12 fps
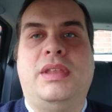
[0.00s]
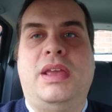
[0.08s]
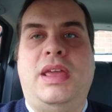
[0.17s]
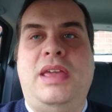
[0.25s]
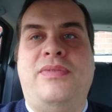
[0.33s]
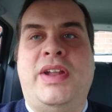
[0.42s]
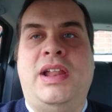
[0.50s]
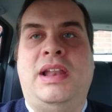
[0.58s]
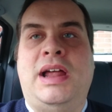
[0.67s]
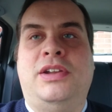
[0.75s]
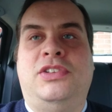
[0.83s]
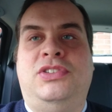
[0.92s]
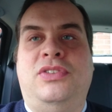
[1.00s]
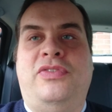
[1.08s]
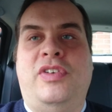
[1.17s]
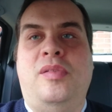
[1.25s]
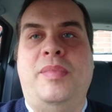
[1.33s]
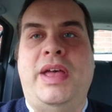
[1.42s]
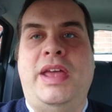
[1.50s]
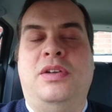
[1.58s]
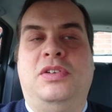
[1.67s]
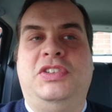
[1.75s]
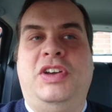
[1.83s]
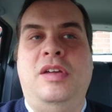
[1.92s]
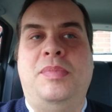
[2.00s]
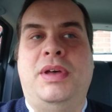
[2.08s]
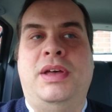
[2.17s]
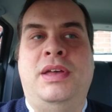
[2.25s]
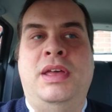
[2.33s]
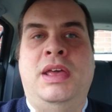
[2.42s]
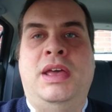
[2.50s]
he then allowed us to film it in October.